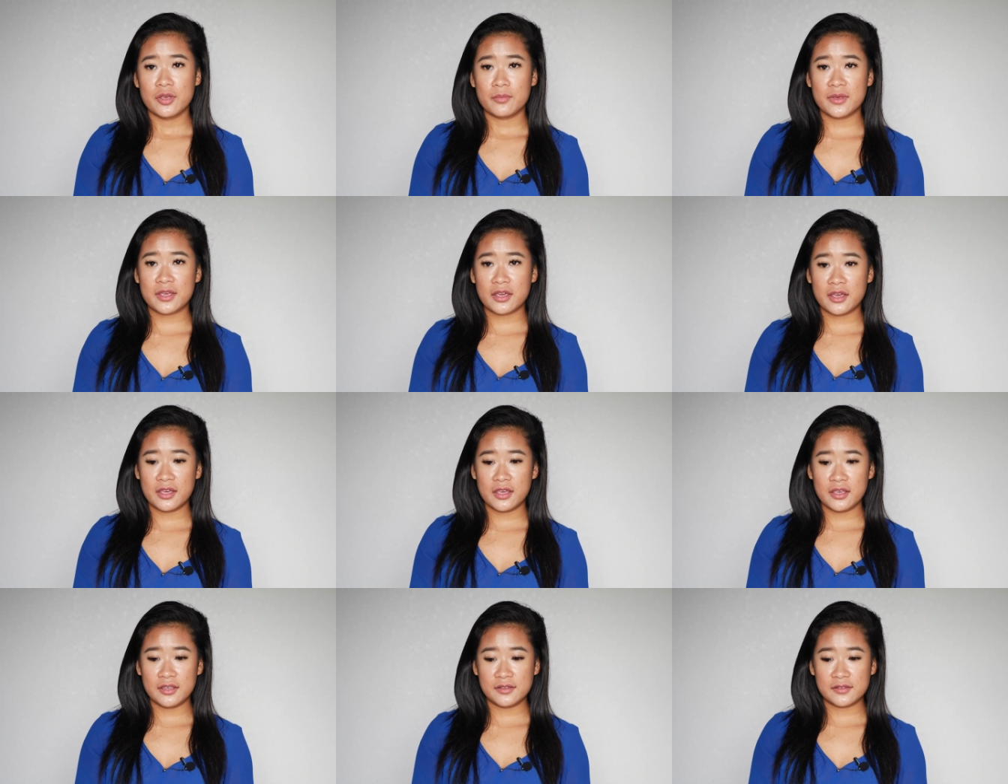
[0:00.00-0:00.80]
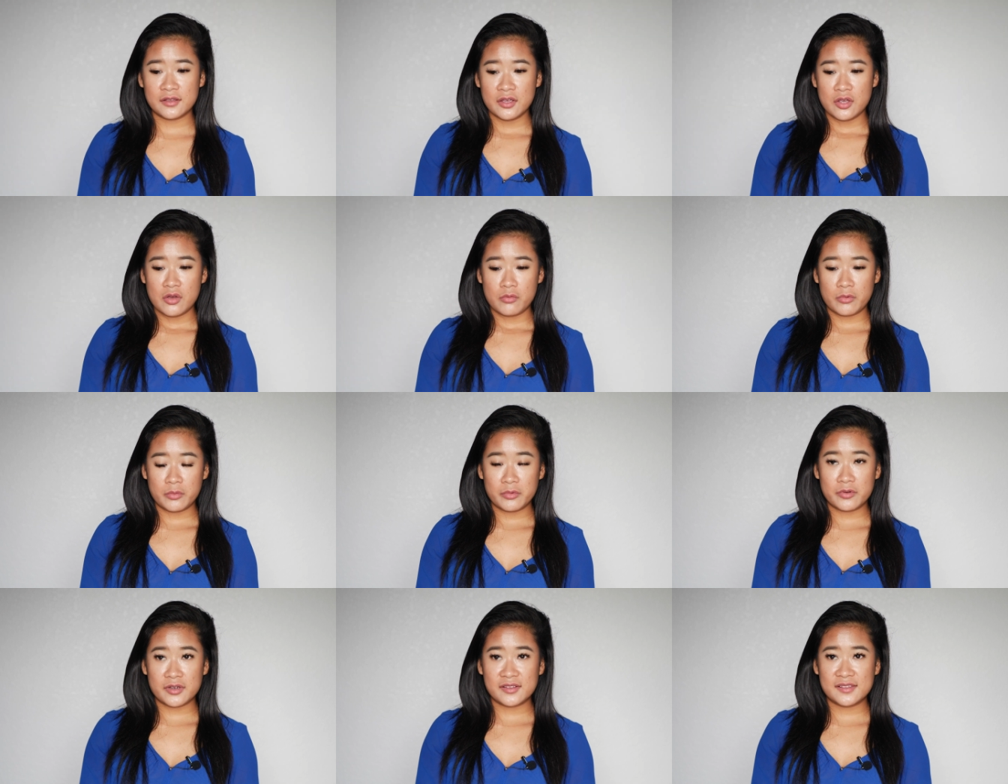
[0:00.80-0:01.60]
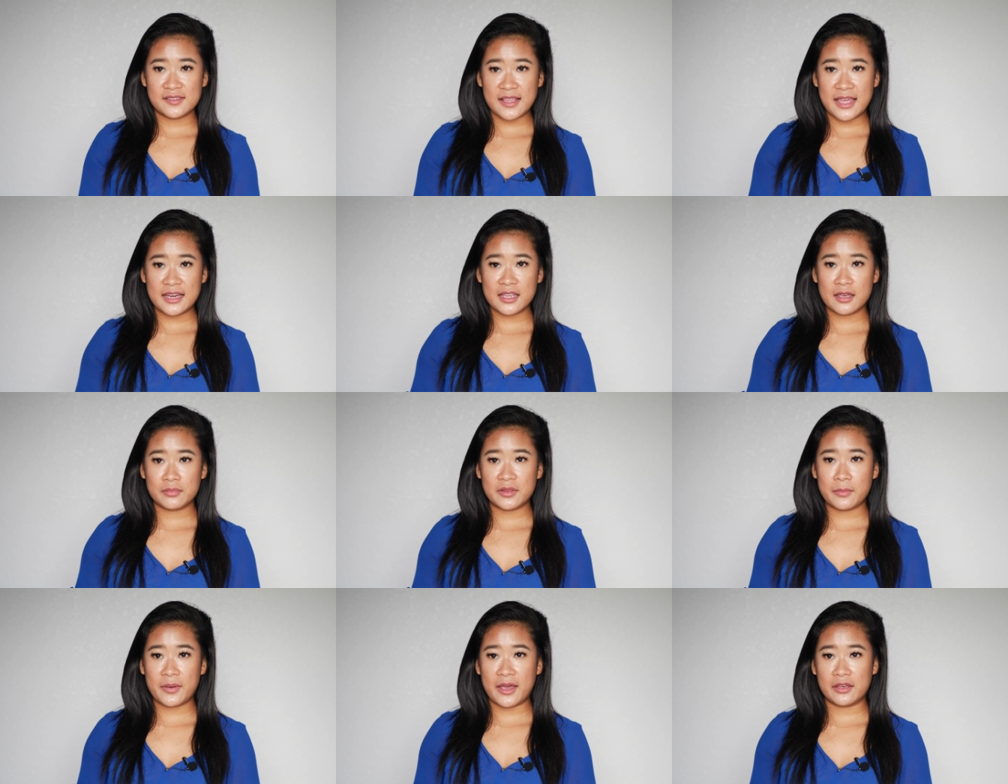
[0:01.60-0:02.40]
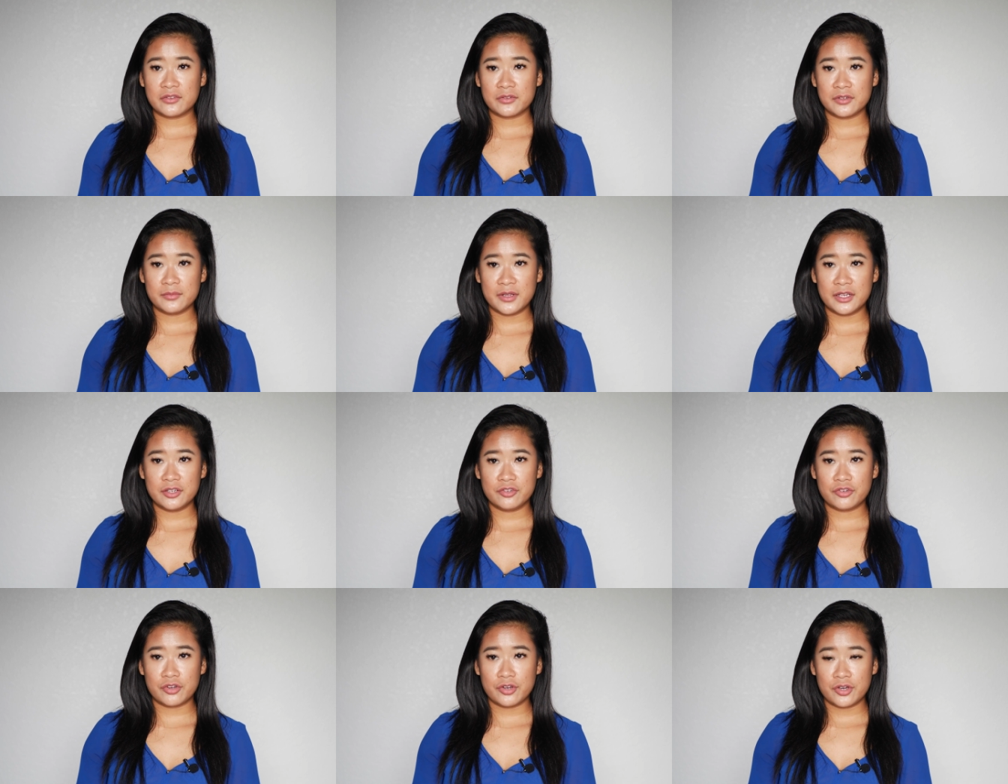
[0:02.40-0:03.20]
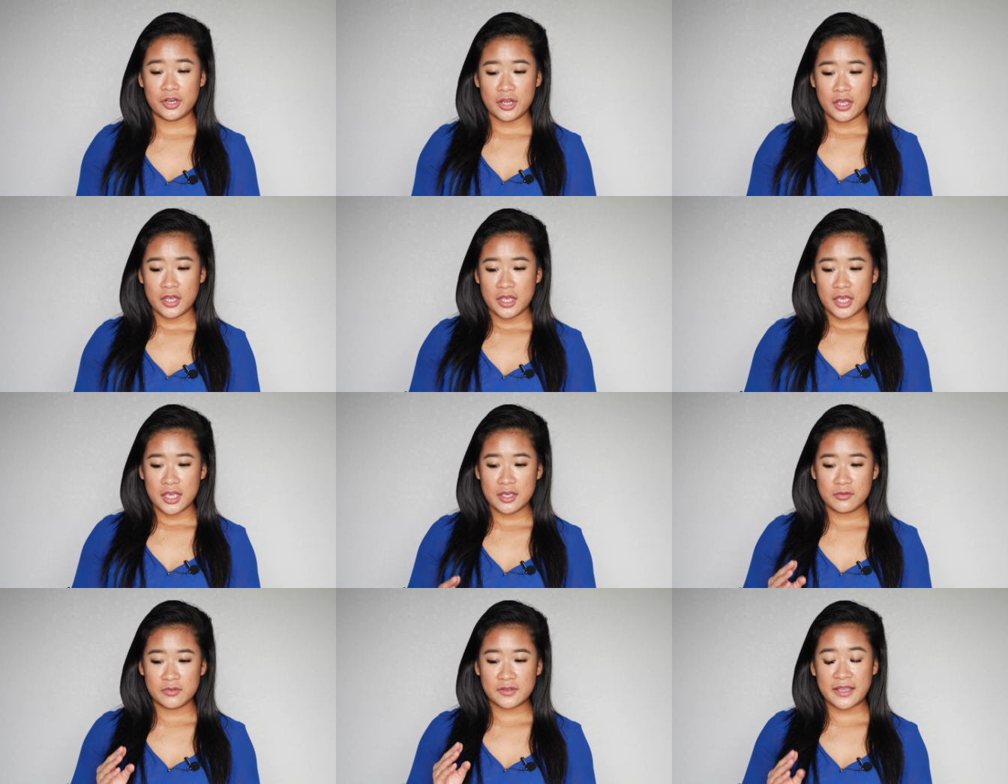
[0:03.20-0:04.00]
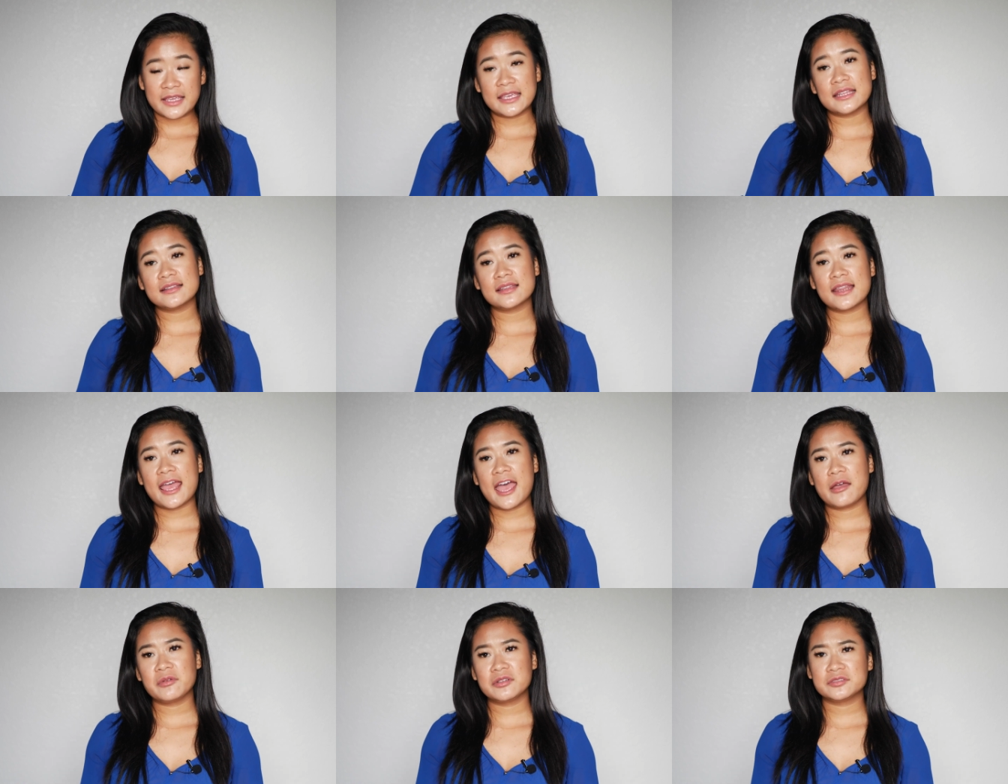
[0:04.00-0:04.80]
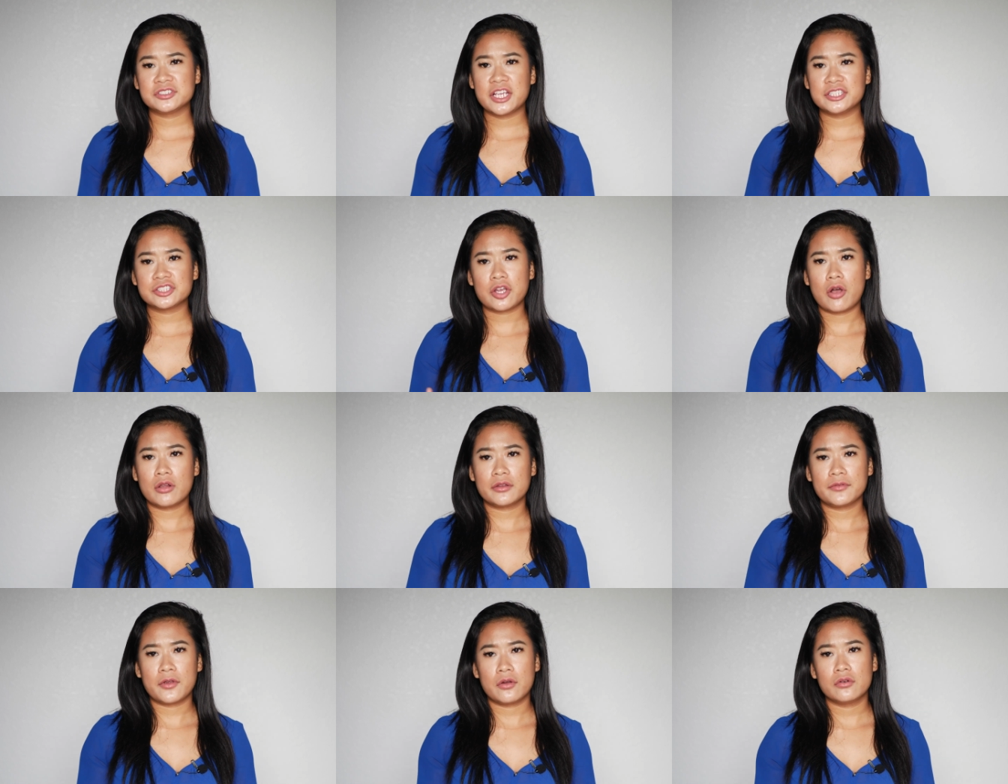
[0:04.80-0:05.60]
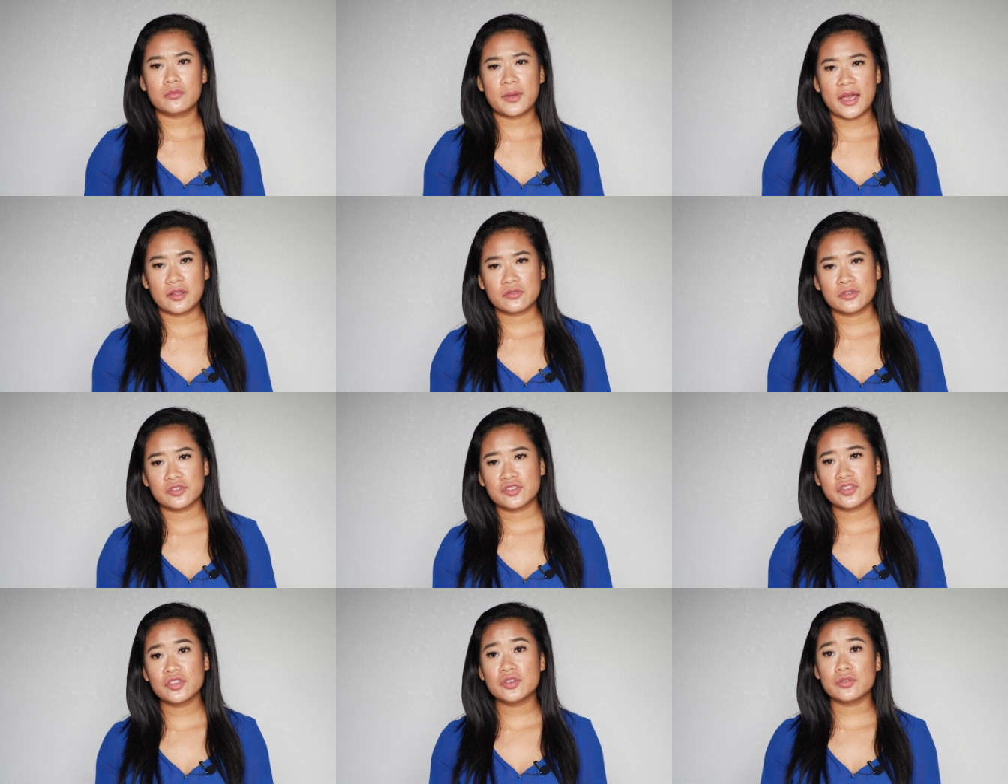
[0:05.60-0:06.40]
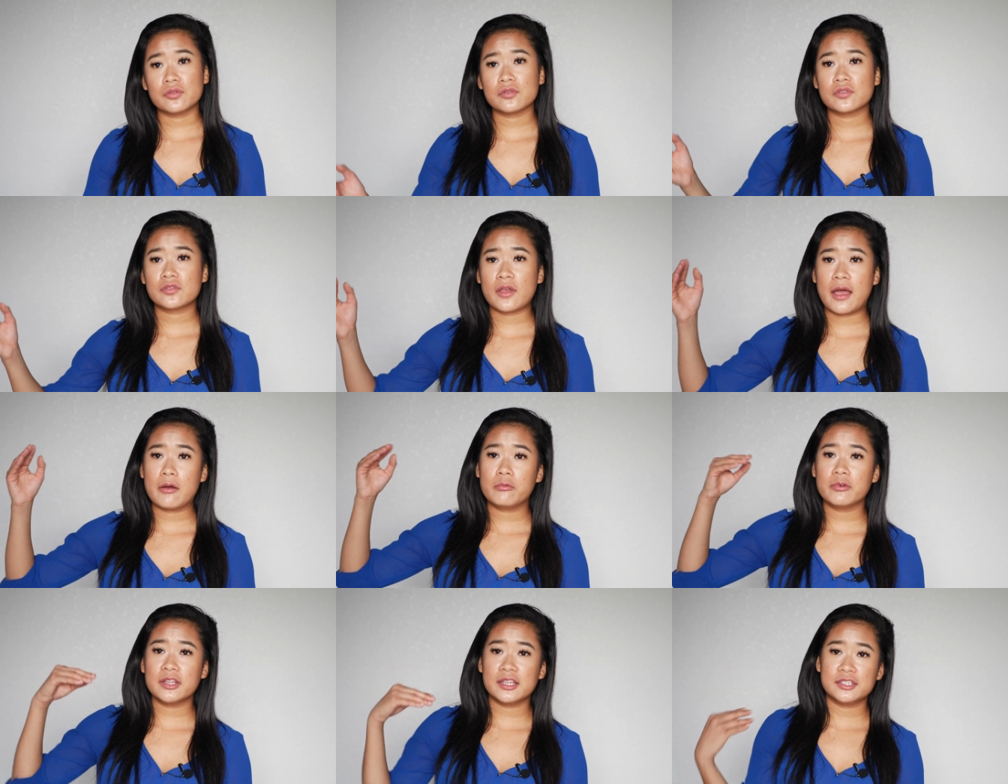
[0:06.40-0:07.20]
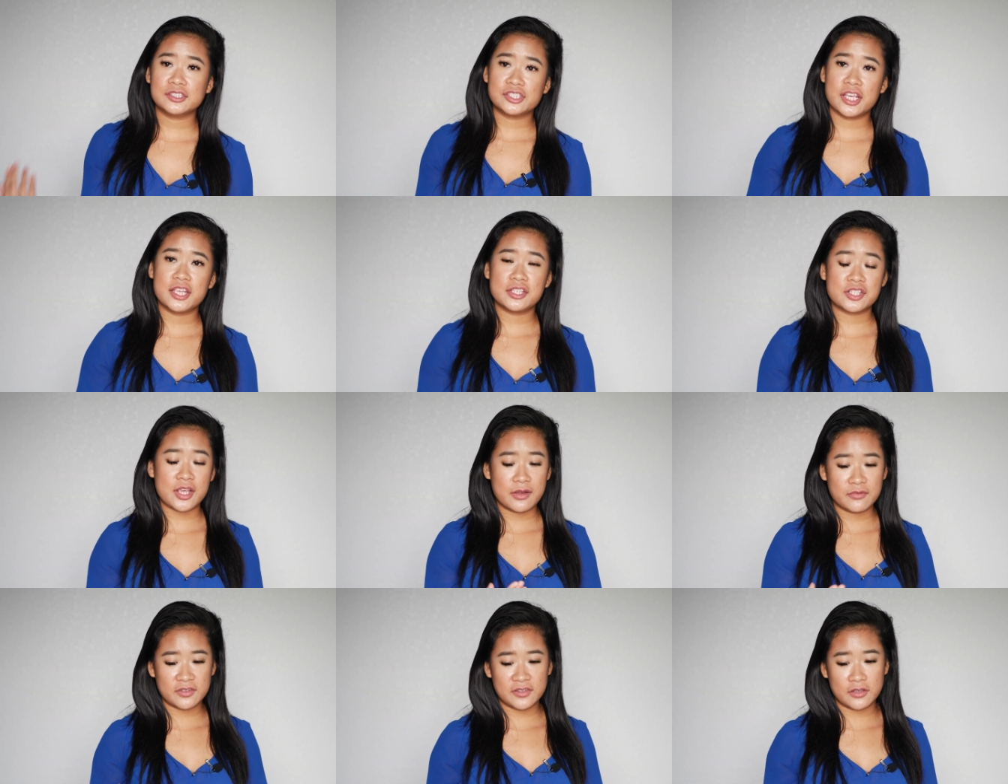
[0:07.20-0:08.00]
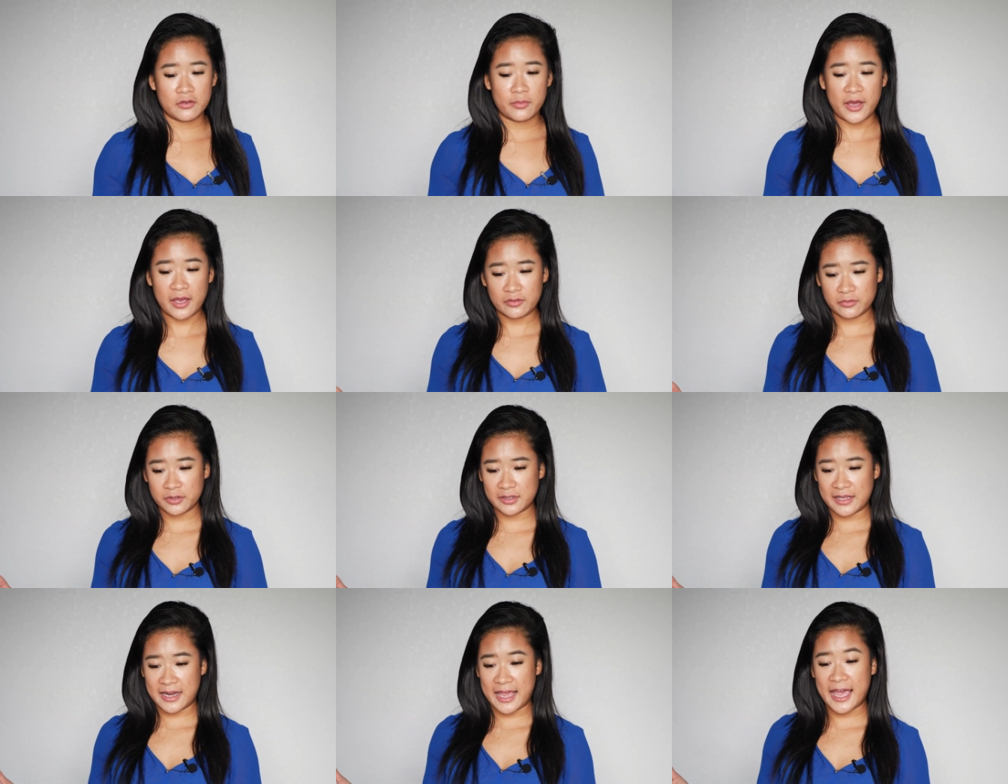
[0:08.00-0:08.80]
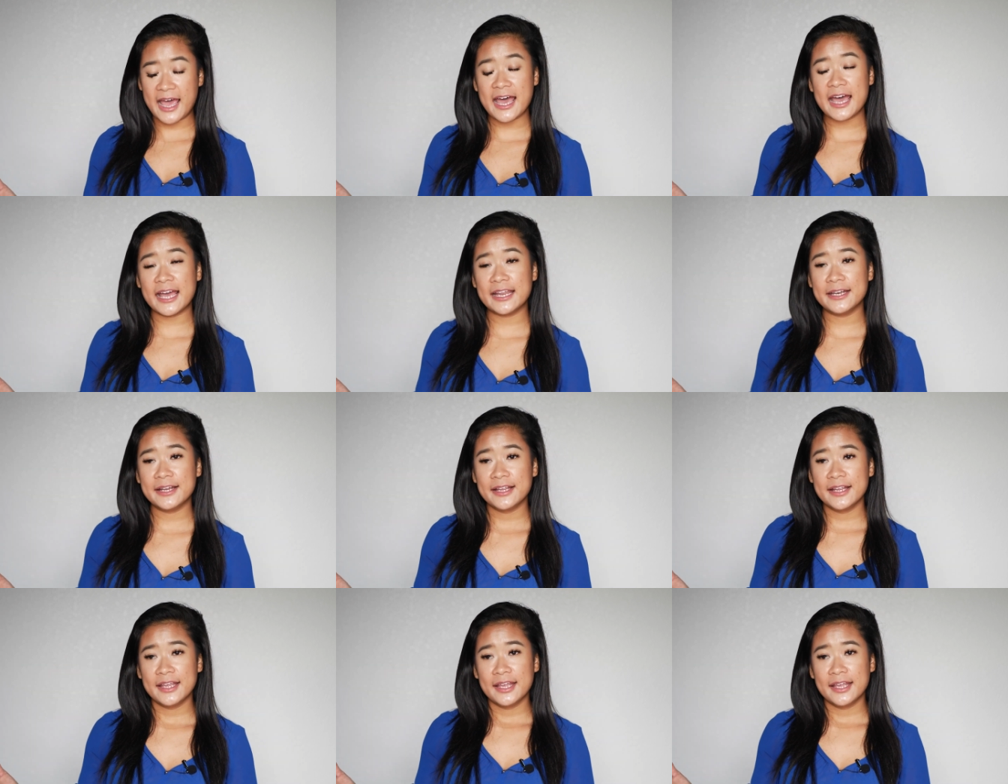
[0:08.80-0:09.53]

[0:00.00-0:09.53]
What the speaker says: because when we were setting up the password manager, he was like, get into the habit of changing all of your old passwords too. So I went and changed every single password that I had.